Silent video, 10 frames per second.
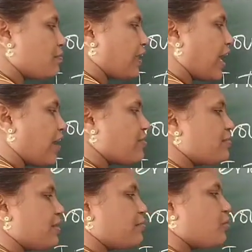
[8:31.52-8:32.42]
A
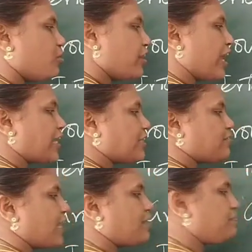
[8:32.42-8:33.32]
will be more reactive
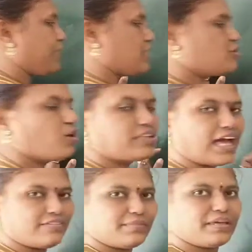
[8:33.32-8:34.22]
than B. So,
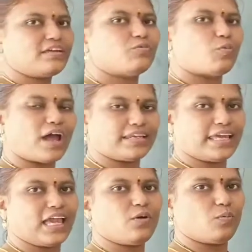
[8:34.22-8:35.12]
that will be
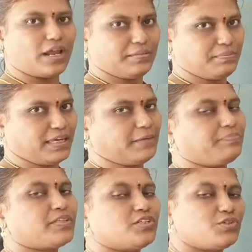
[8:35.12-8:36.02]
1A,
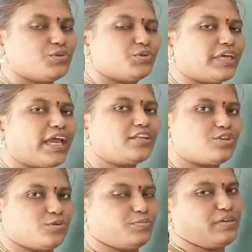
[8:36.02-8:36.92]
1B, 2A,
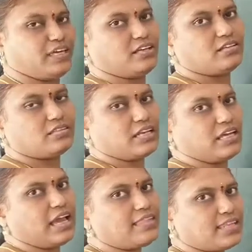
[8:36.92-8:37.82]
2B,
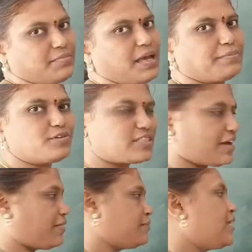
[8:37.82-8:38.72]
3A, 3B up to 7.
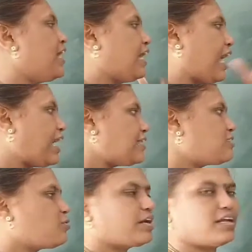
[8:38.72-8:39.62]

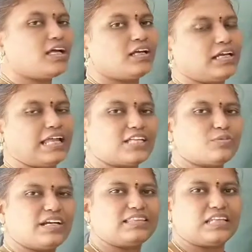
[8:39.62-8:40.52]
8th one, it has
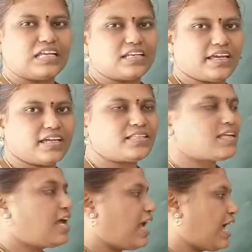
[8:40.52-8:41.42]
only 3 triads
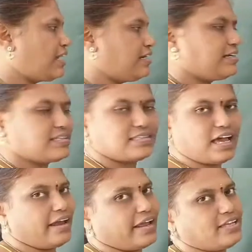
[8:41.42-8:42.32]
and it is
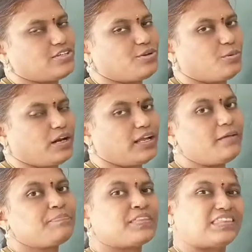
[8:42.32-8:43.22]
arranged
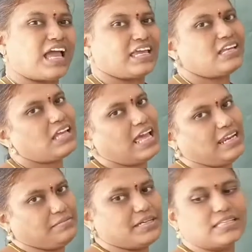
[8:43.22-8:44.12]
only 9
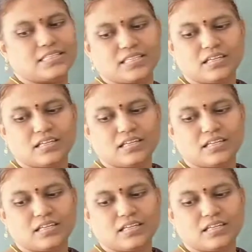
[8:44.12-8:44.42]
elements.